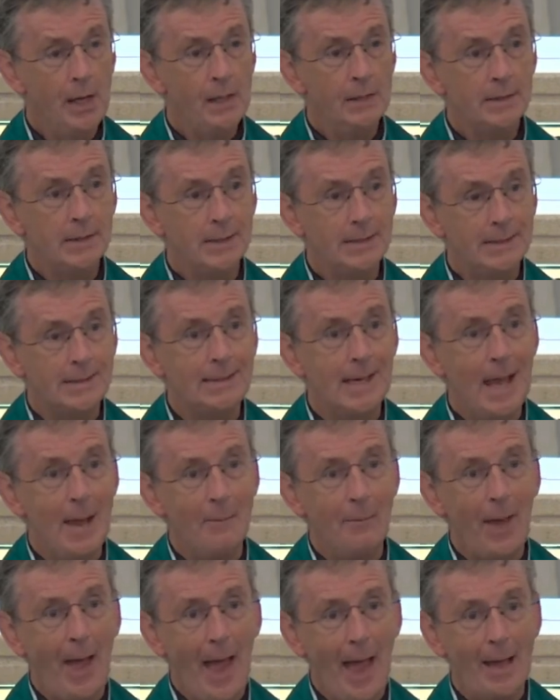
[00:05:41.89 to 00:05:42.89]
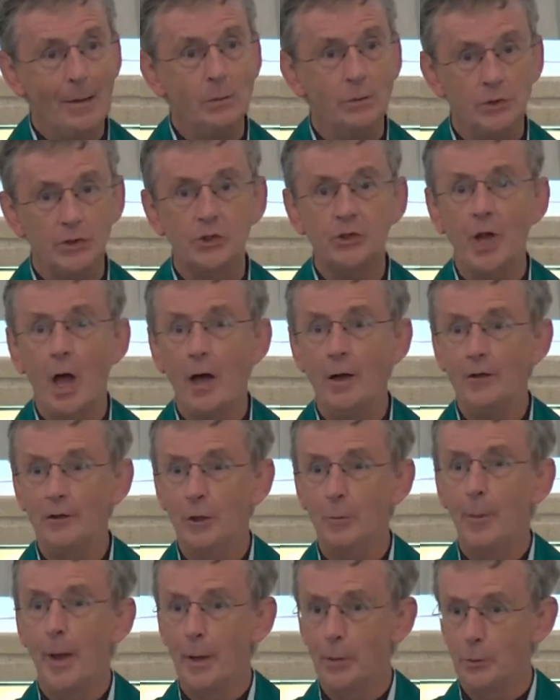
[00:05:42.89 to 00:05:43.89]
to step outside the
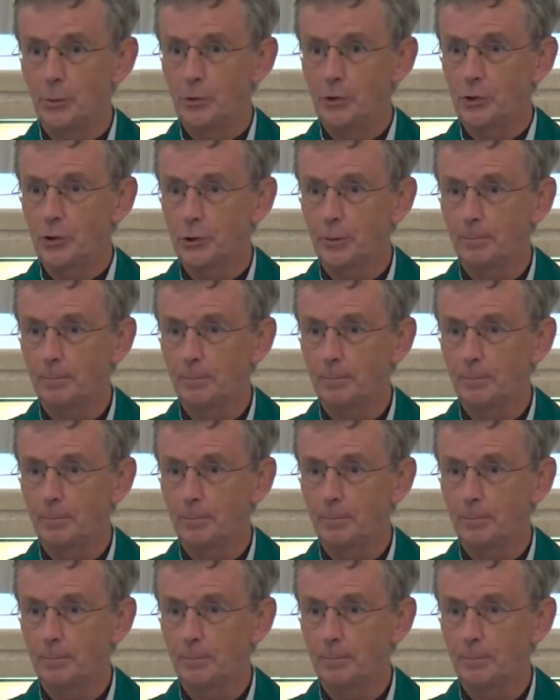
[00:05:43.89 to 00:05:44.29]
boat.